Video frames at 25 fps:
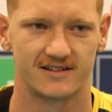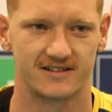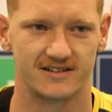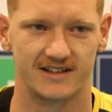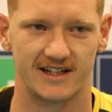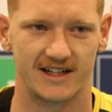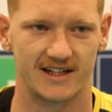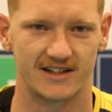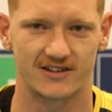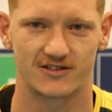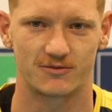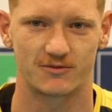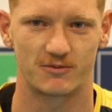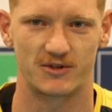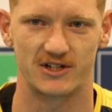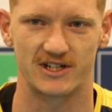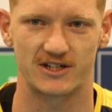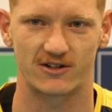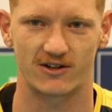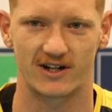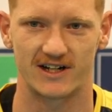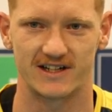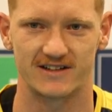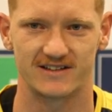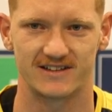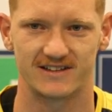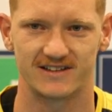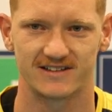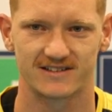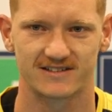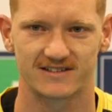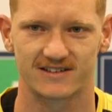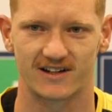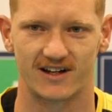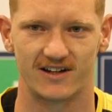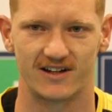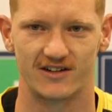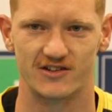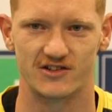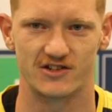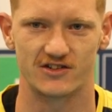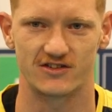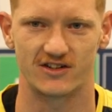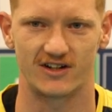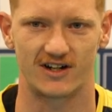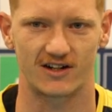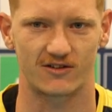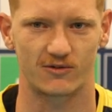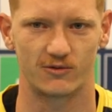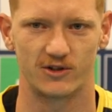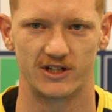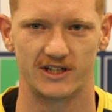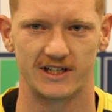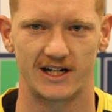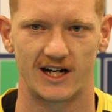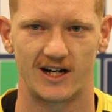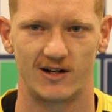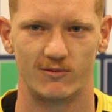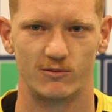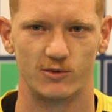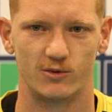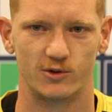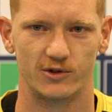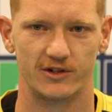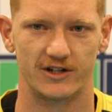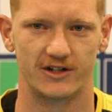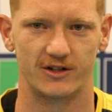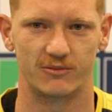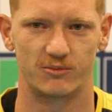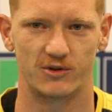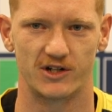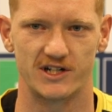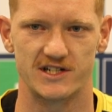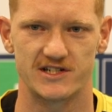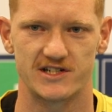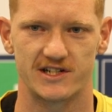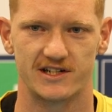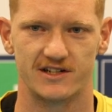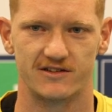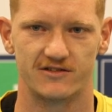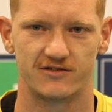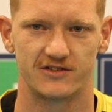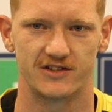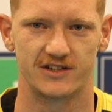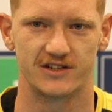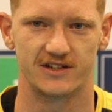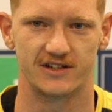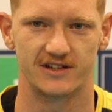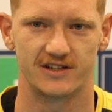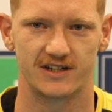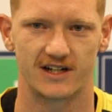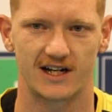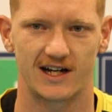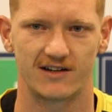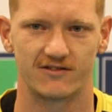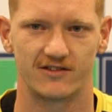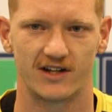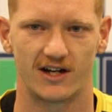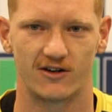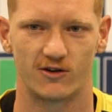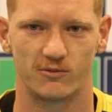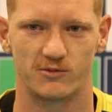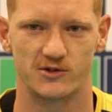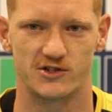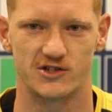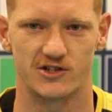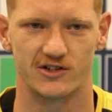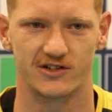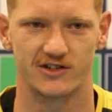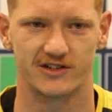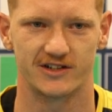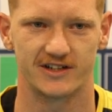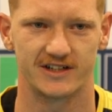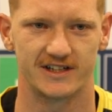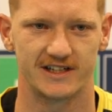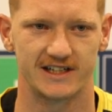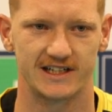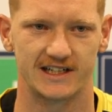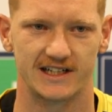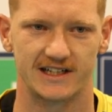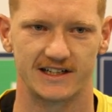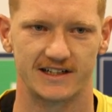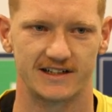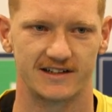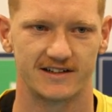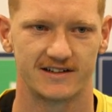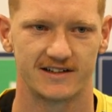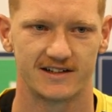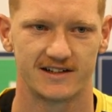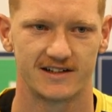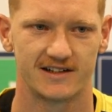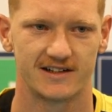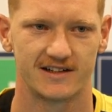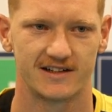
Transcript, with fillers: yeah, it's pretty crazy and just like really humbled and appreciative to have that opportunity and